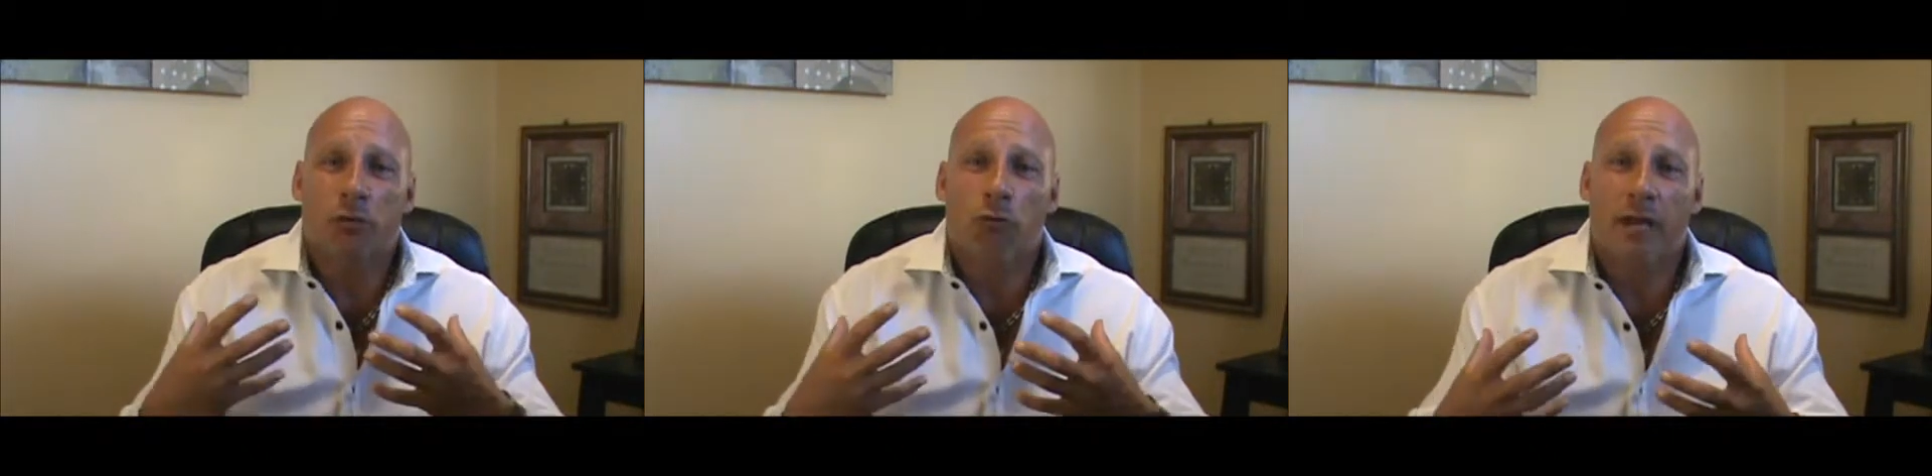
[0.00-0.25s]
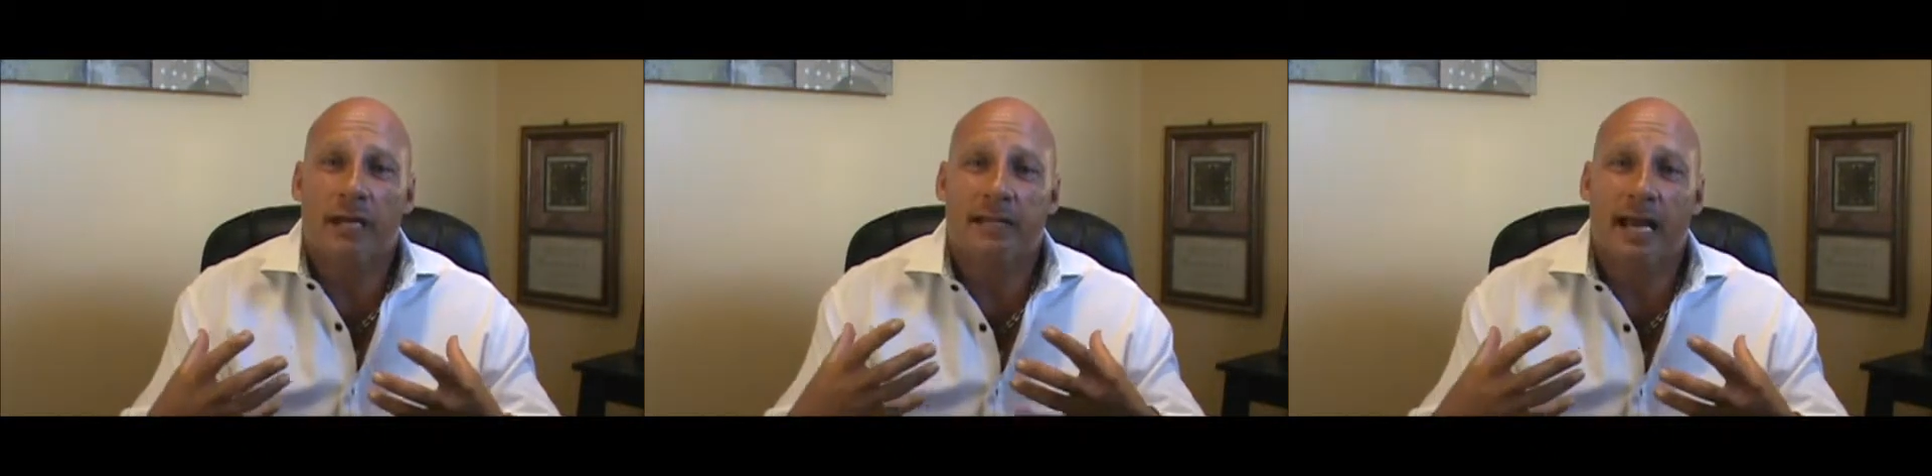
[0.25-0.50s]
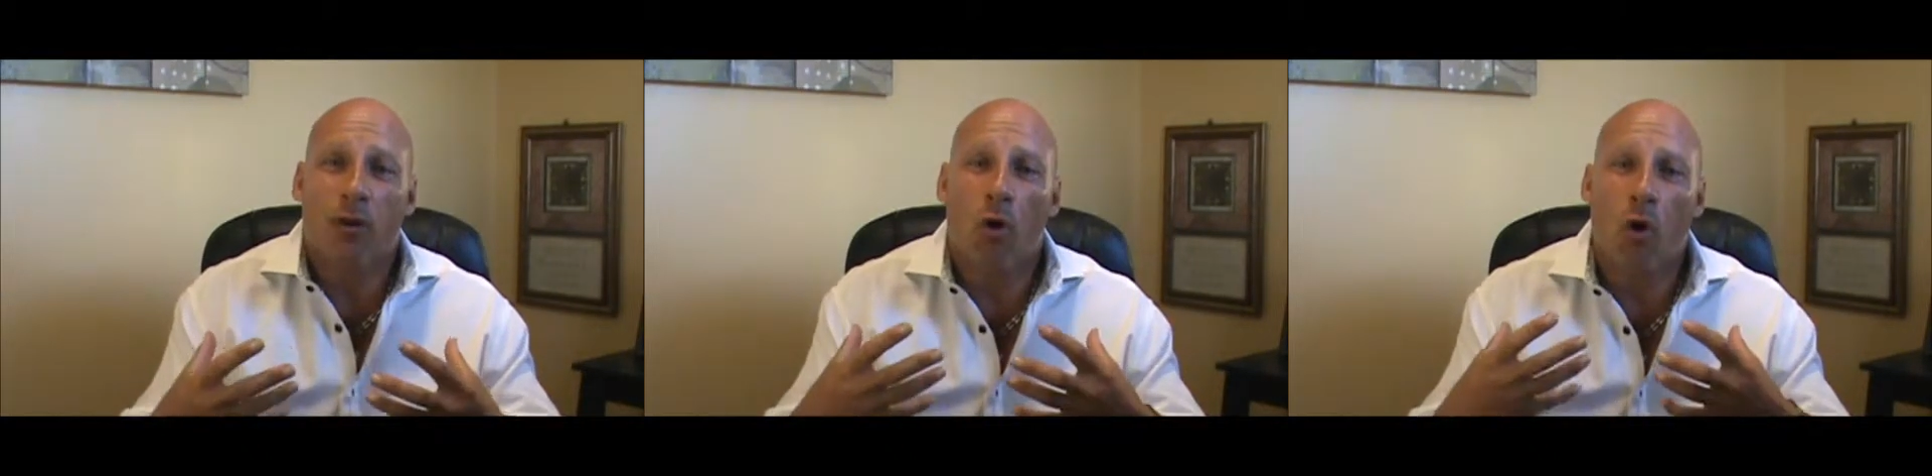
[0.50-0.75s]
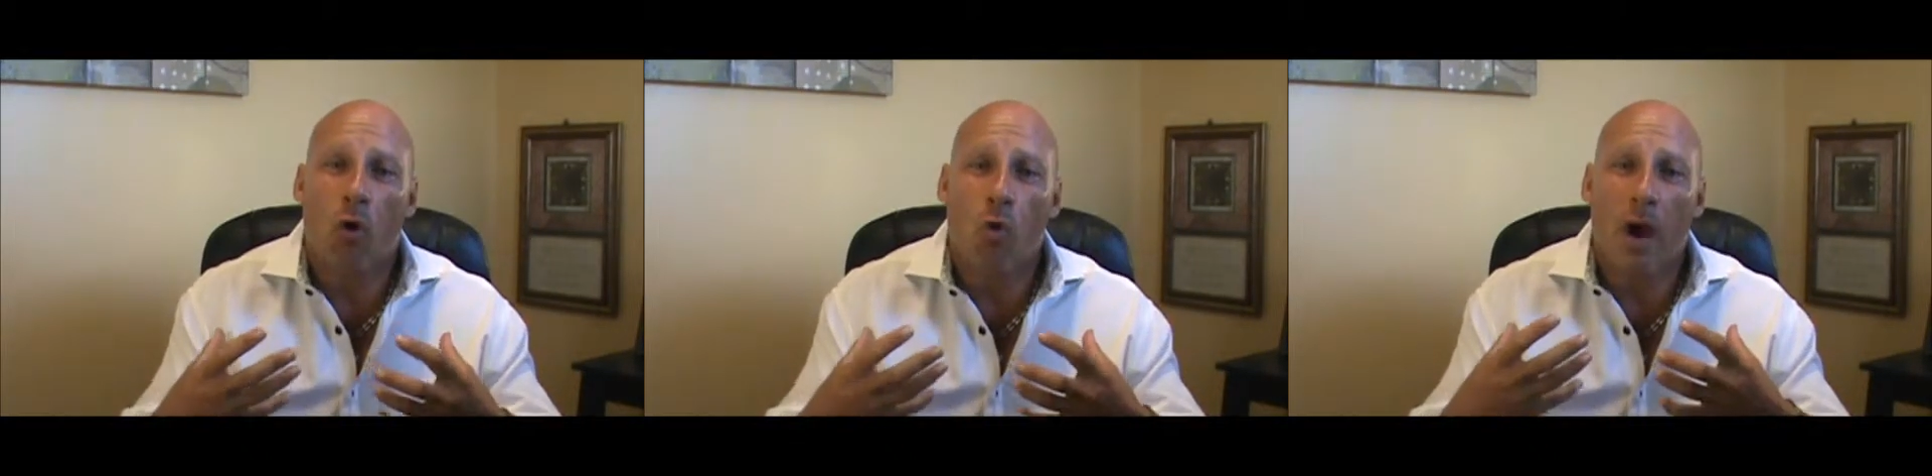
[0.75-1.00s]
created that
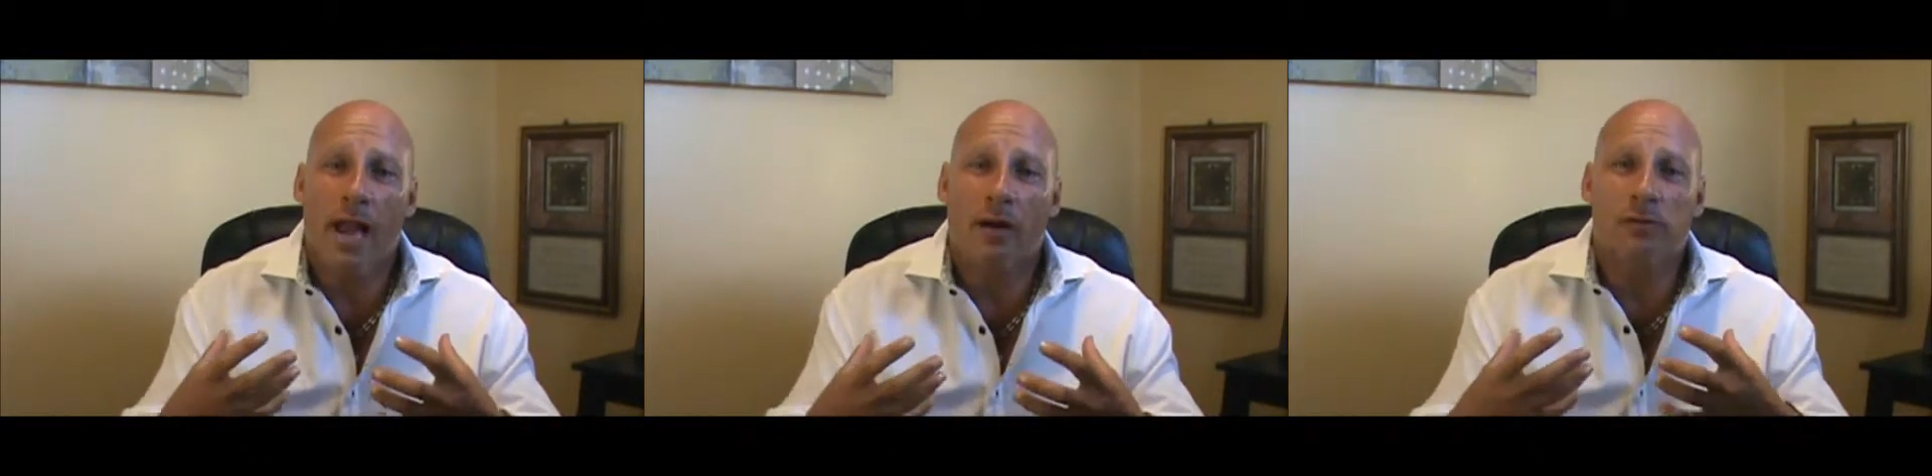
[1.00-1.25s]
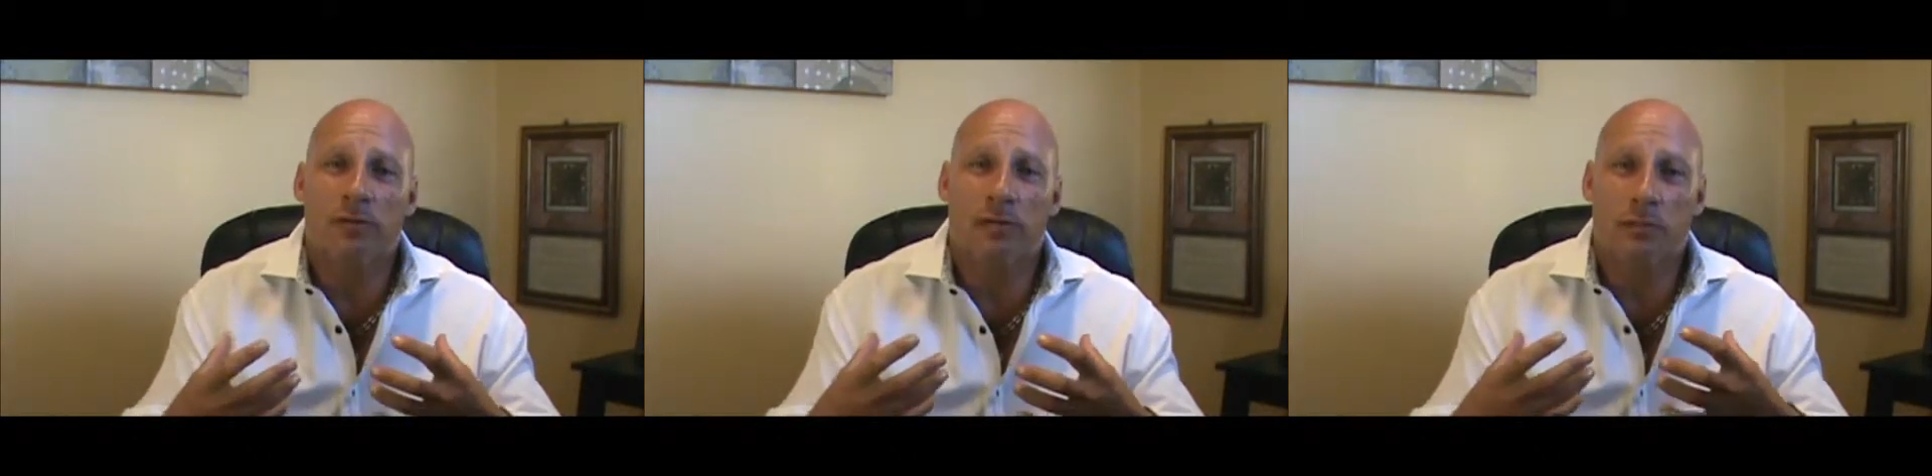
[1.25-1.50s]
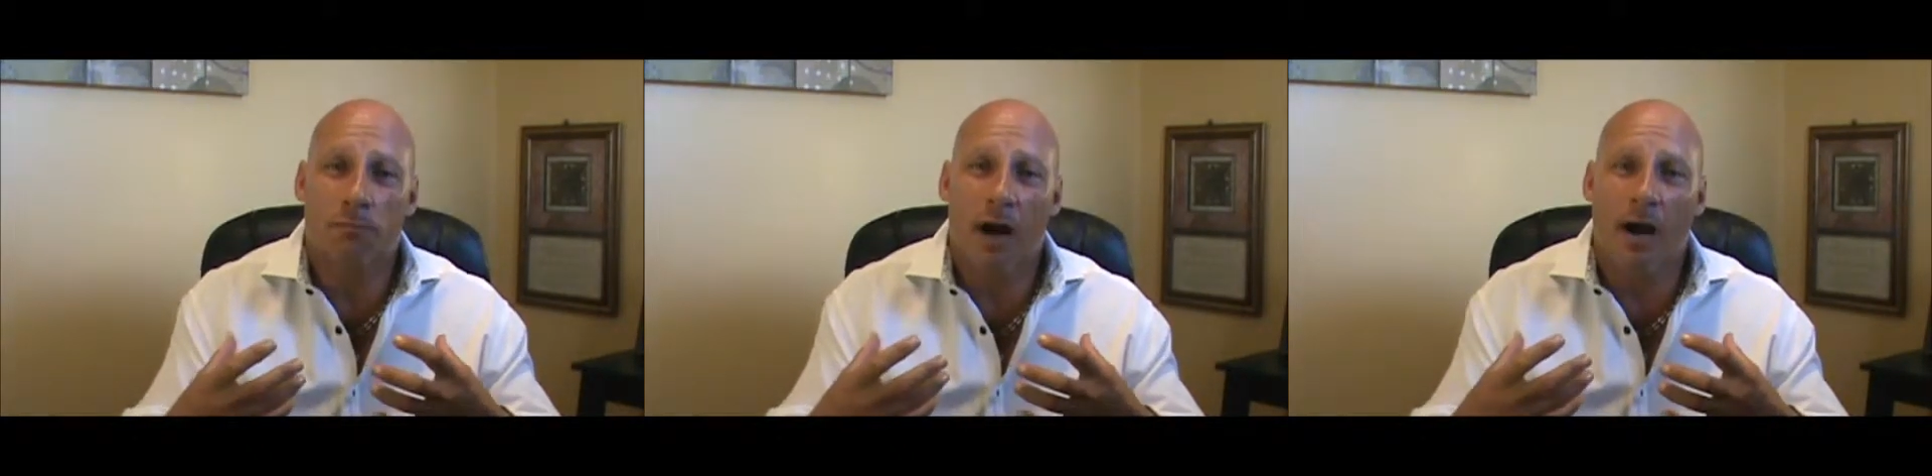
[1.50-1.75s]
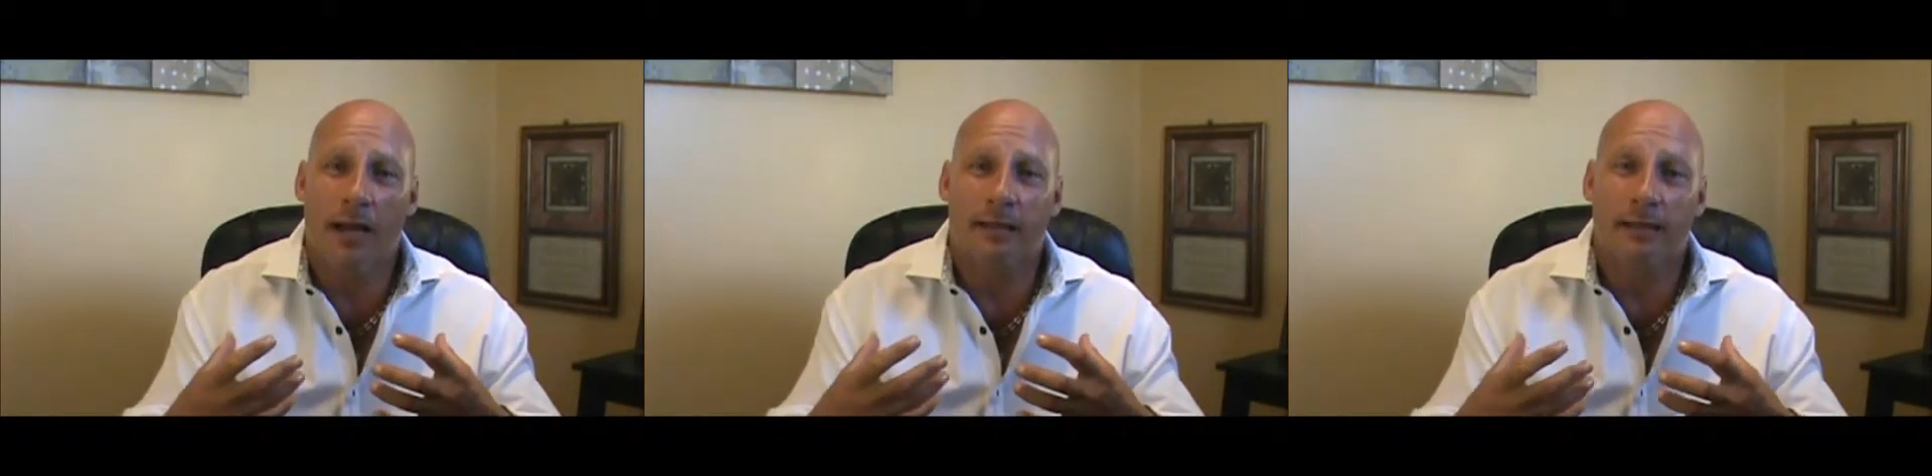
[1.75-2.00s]
whole house in his
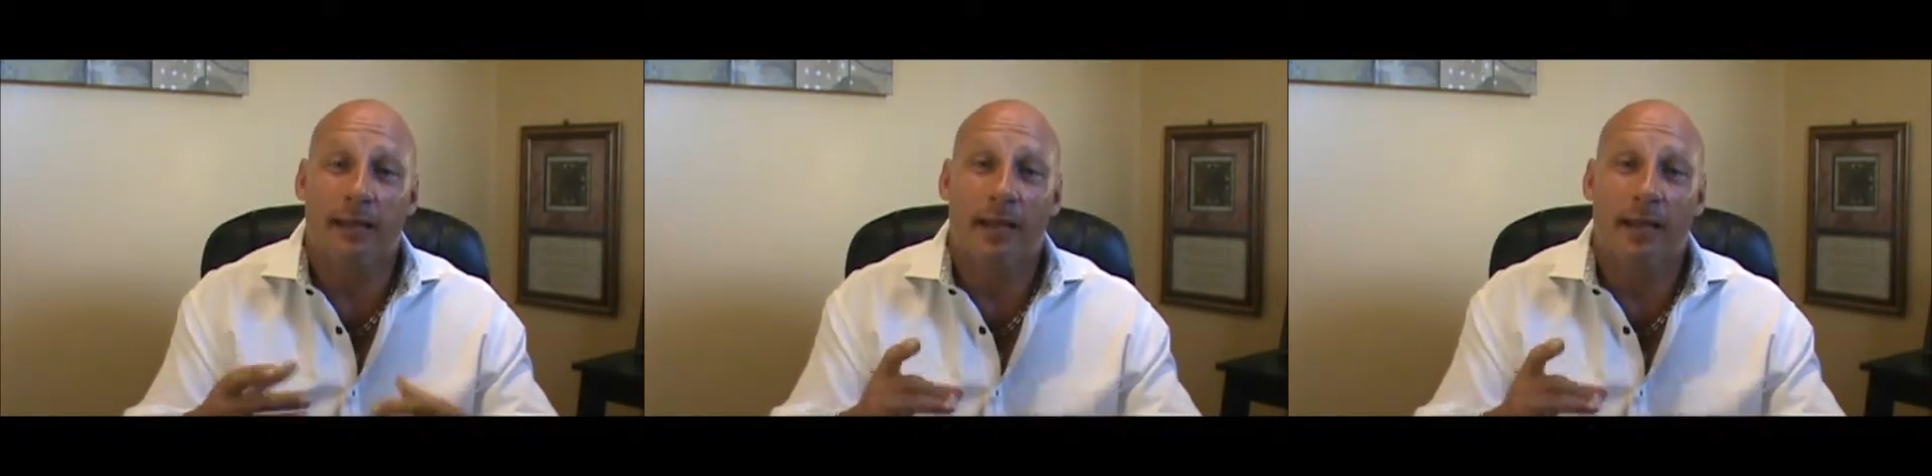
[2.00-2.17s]
mind.